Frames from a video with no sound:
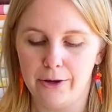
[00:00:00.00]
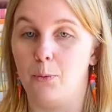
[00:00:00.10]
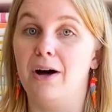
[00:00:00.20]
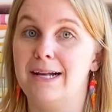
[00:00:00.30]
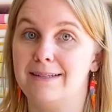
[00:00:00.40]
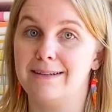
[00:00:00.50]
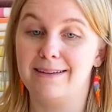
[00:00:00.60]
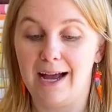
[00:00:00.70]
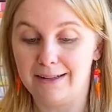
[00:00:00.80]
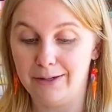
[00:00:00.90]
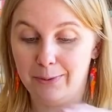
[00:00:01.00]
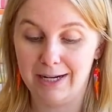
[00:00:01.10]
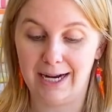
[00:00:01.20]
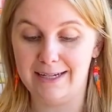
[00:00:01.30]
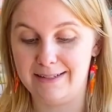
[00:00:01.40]
Well, that's exactly what
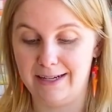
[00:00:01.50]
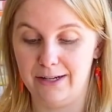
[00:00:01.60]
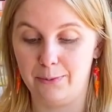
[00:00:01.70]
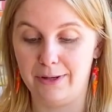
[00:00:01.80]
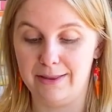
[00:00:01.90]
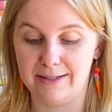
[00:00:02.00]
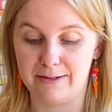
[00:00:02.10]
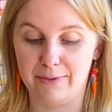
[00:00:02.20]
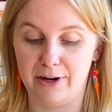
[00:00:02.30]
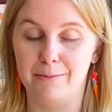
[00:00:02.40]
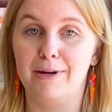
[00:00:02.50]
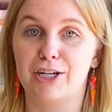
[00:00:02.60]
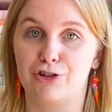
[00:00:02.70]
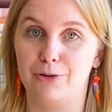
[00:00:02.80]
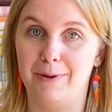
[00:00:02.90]
I did with this Merry
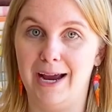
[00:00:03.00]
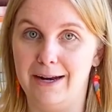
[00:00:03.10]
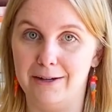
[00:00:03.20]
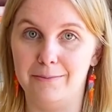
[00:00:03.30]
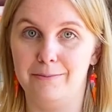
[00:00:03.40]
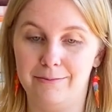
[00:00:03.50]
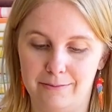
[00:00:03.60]
Mushroom item.